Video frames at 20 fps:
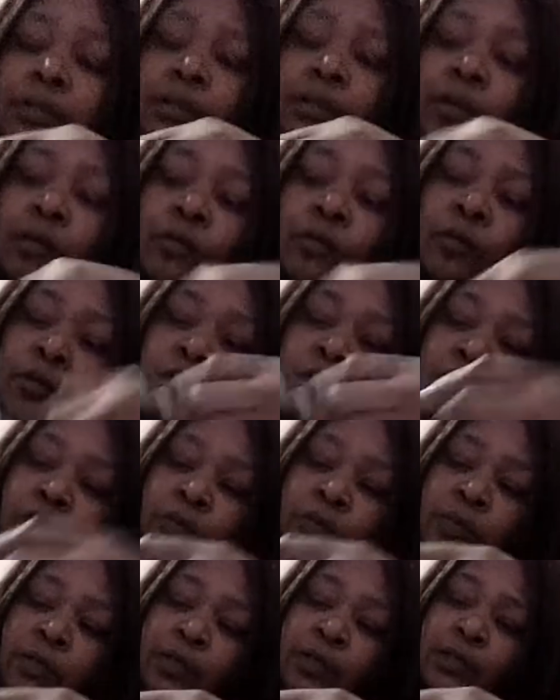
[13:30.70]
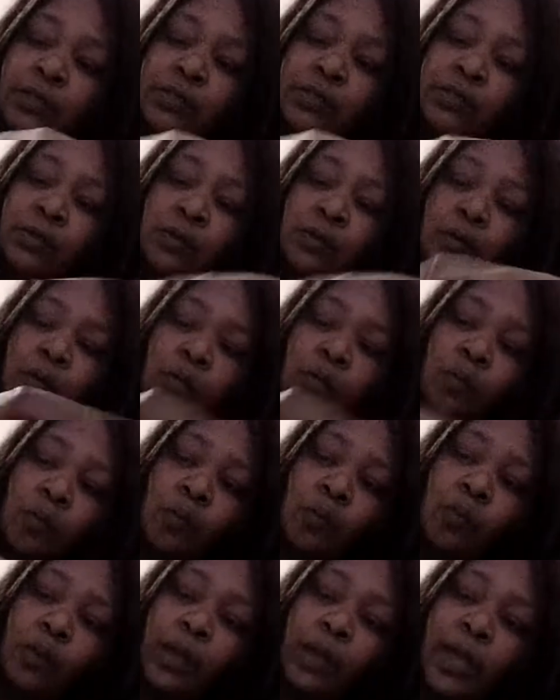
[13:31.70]
that works for me. So
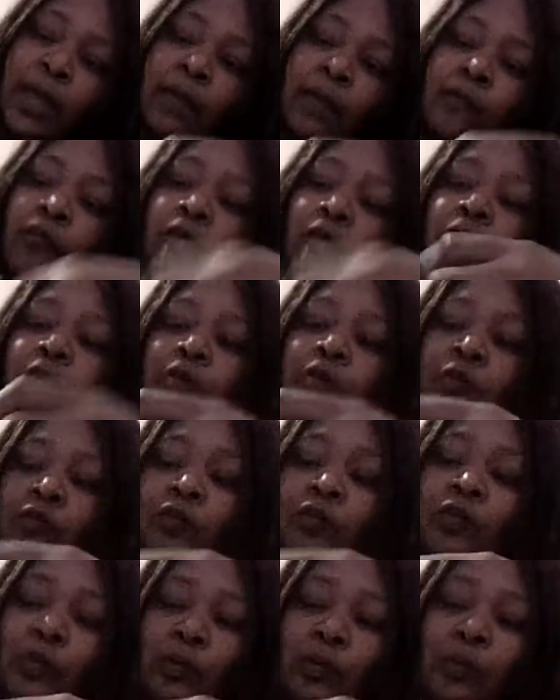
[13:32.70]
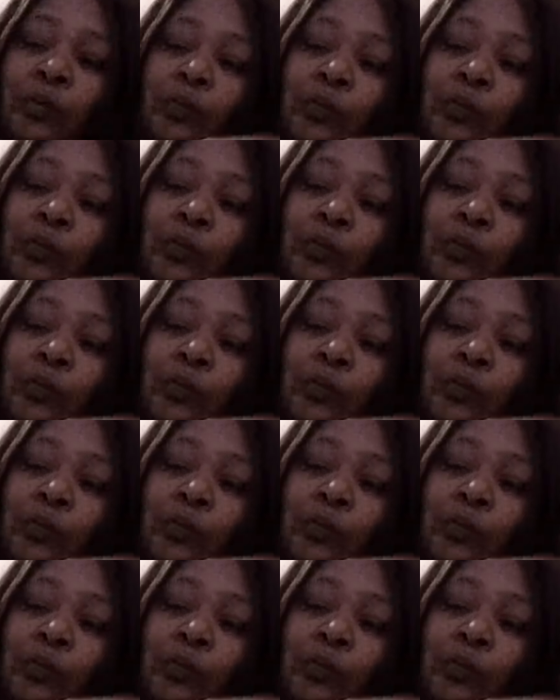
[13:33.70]
whatever works for you,